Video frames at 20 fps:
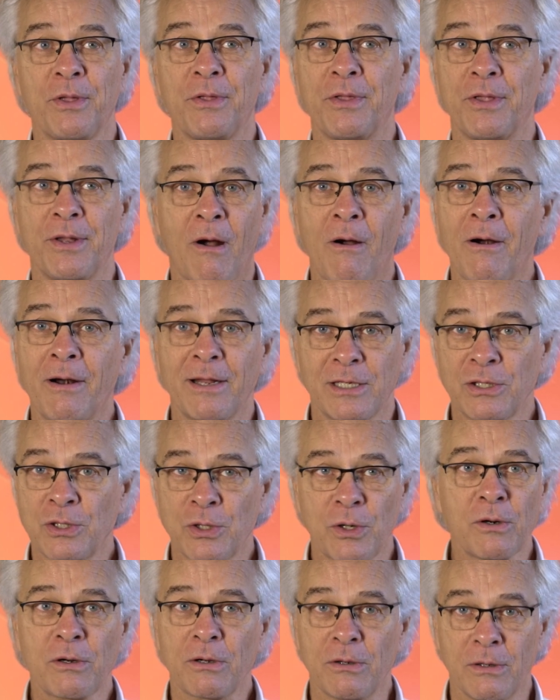of the Arctic
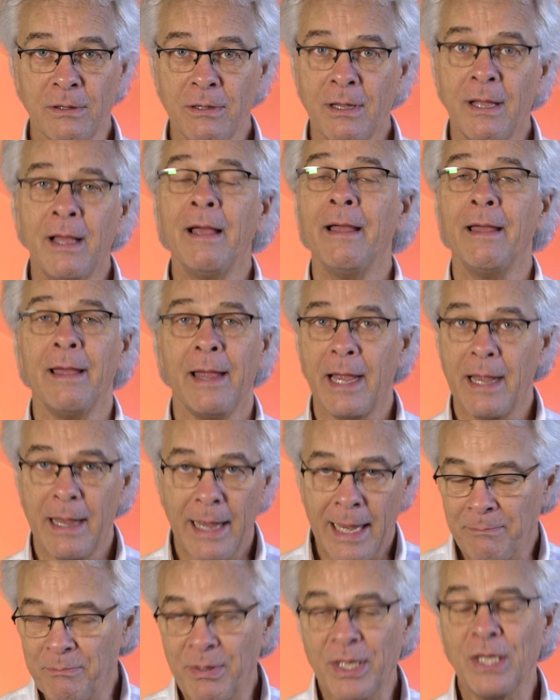Circle
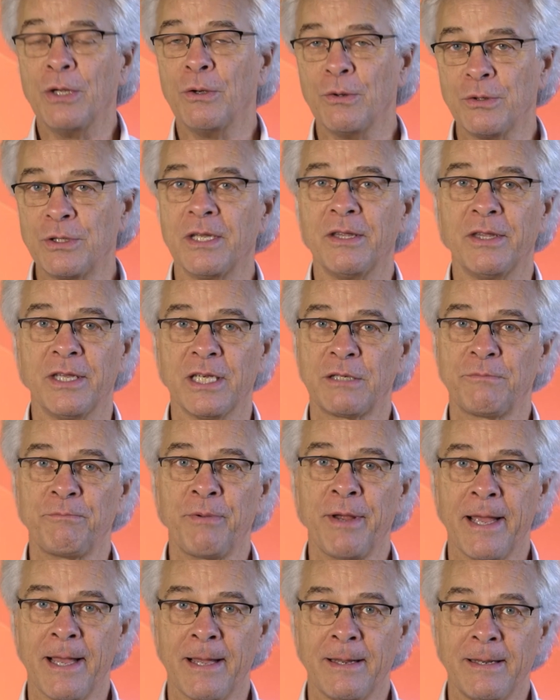and be using this
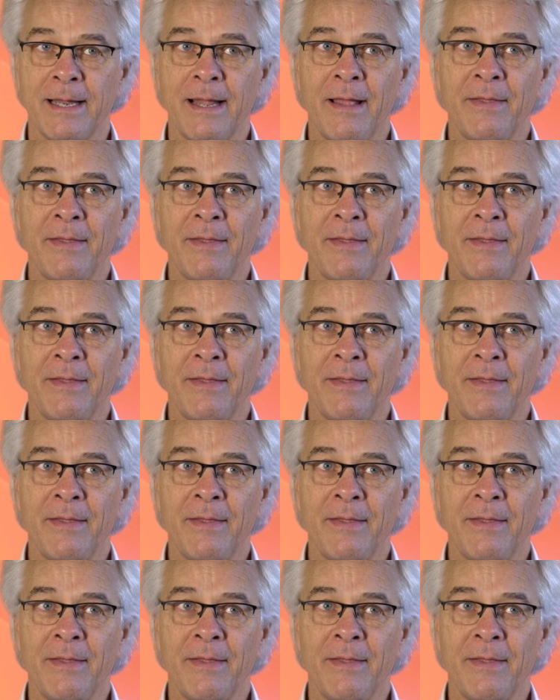pen.